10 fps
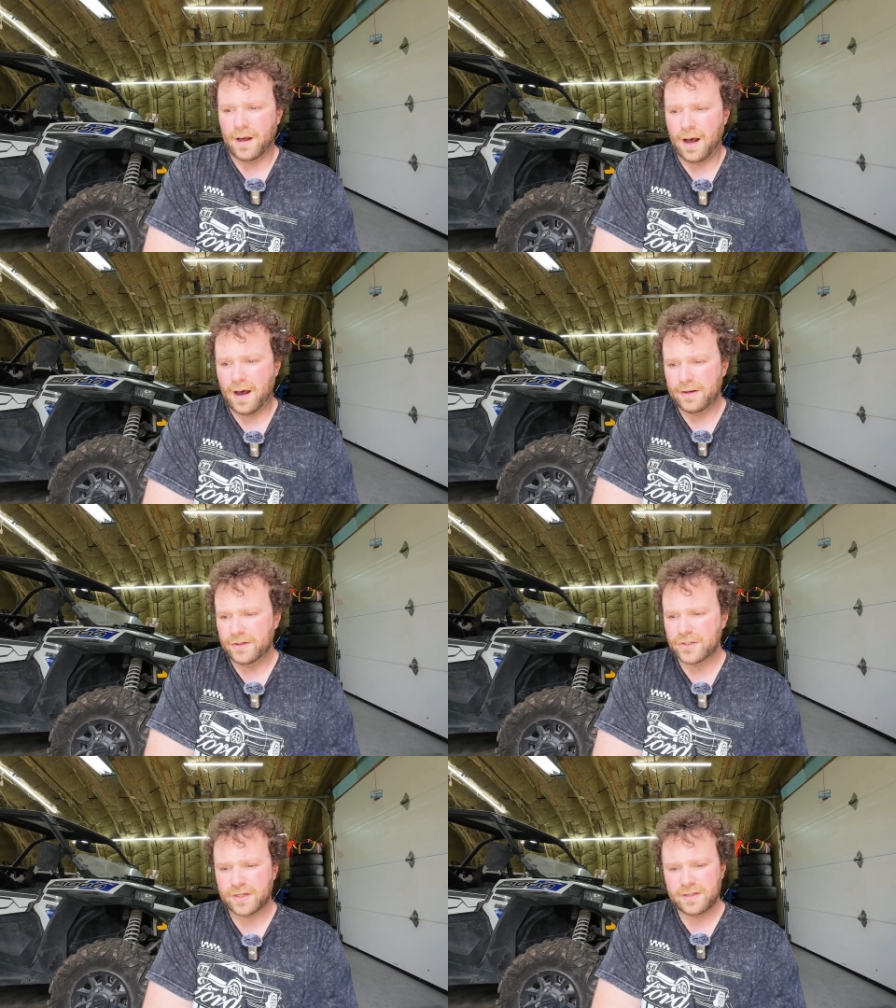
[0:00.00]
Uh,
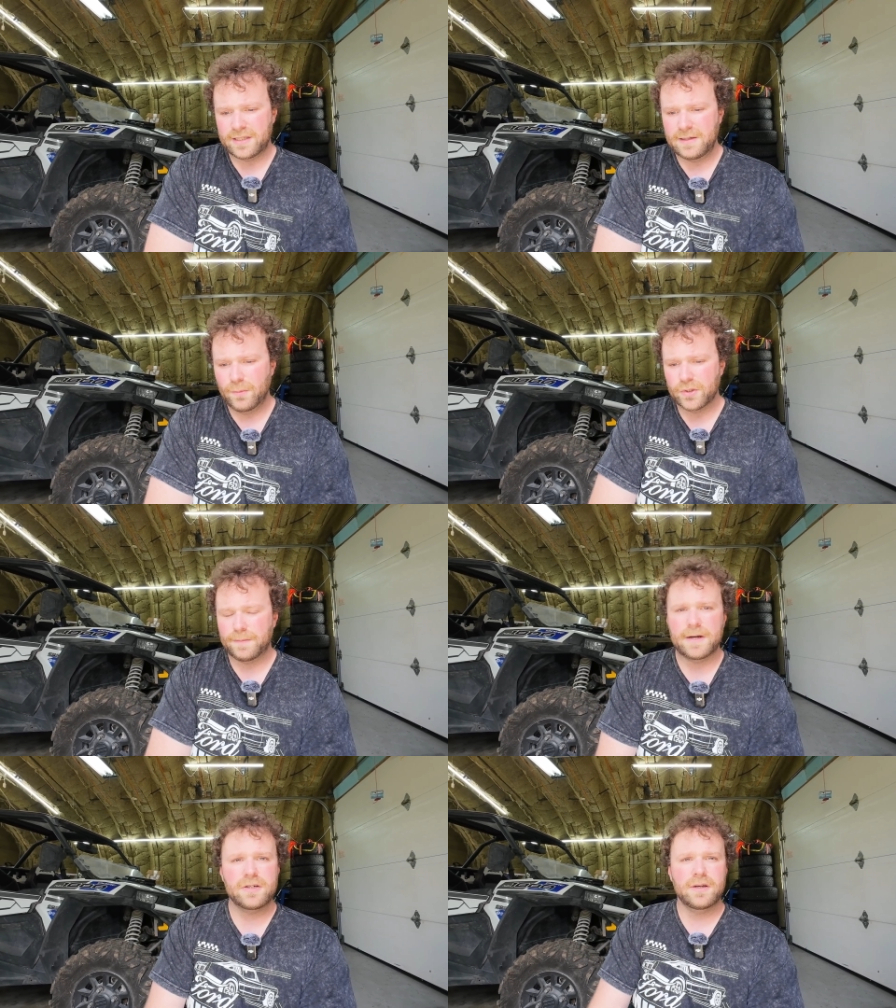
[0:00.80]
you're just gonna see more
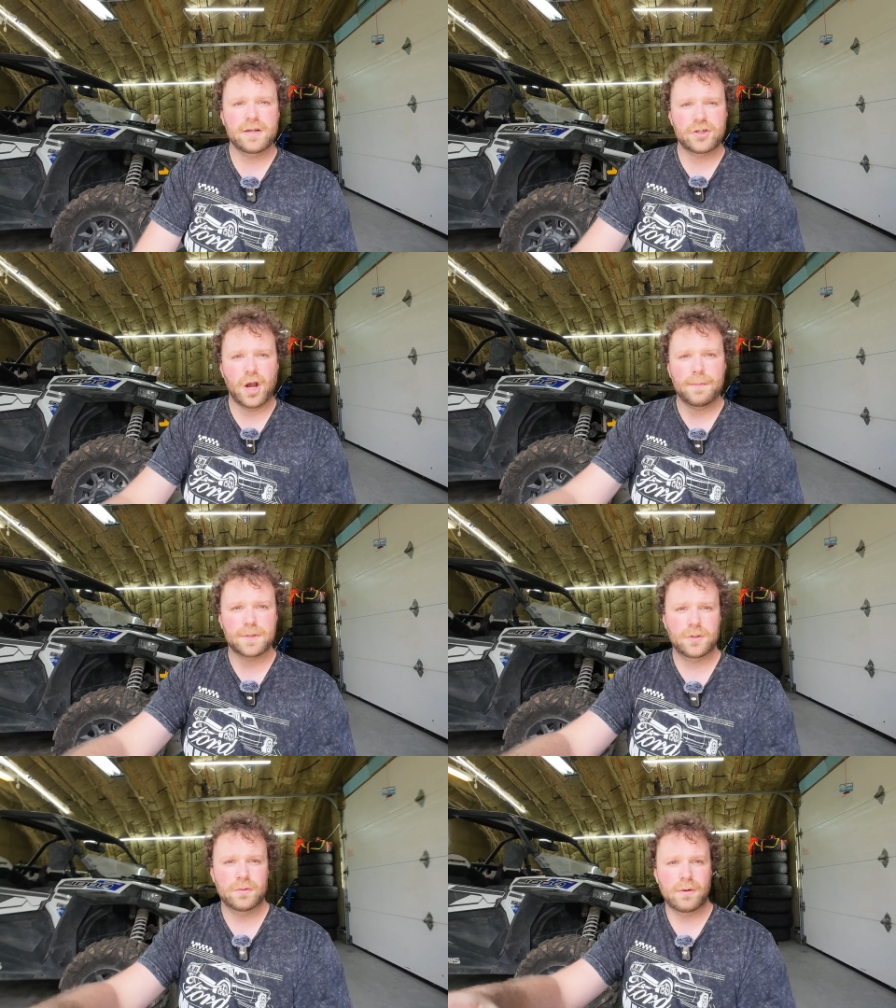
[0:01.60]
specialized
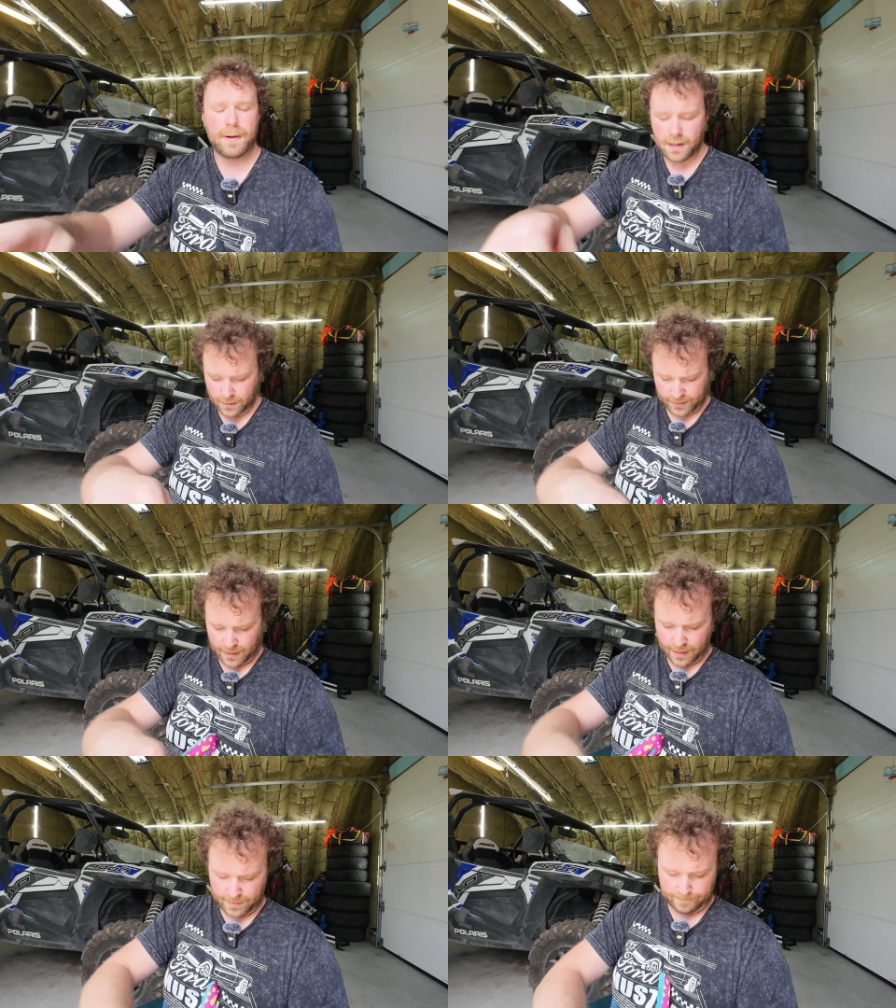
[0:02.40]
shops doing repairs.
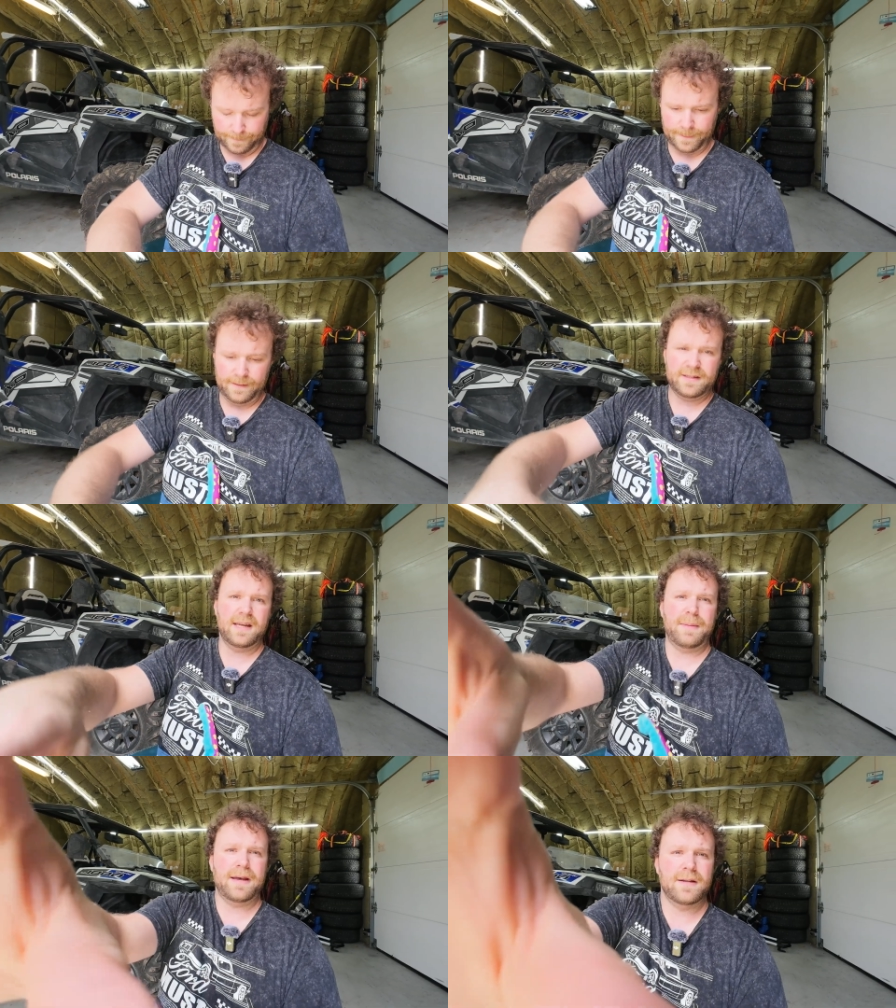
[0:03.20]
Uh, let's
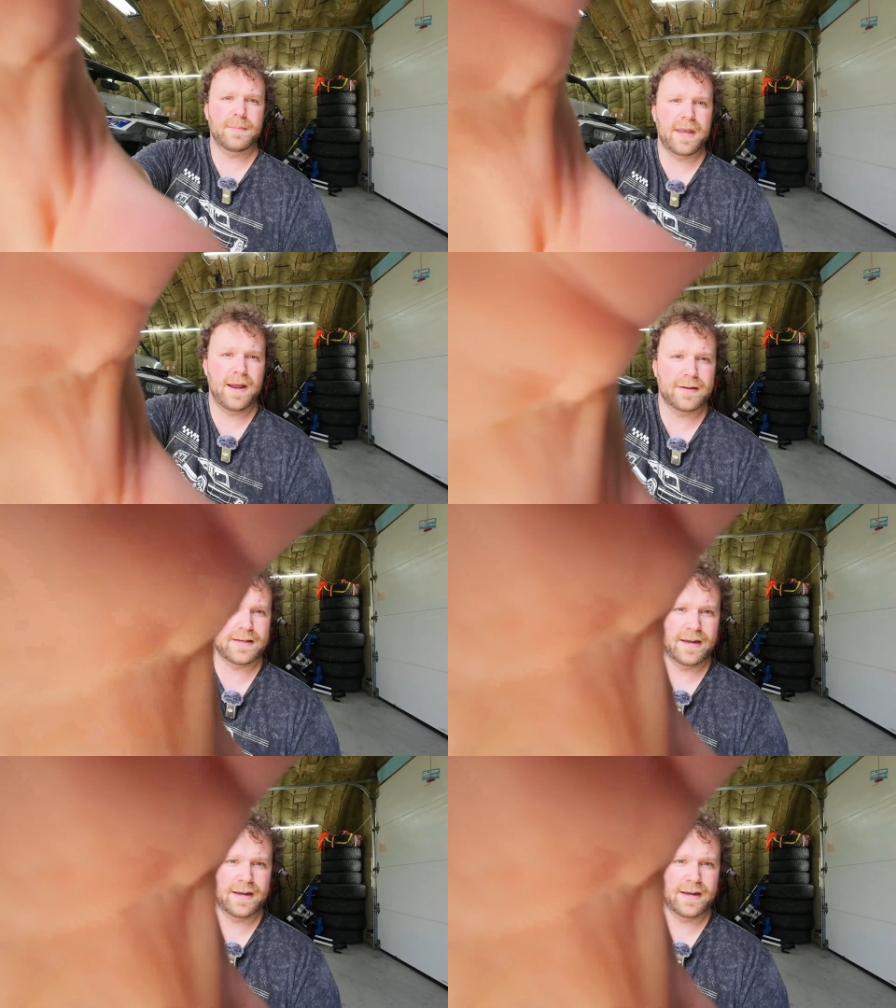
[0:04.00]
get back to the mechanic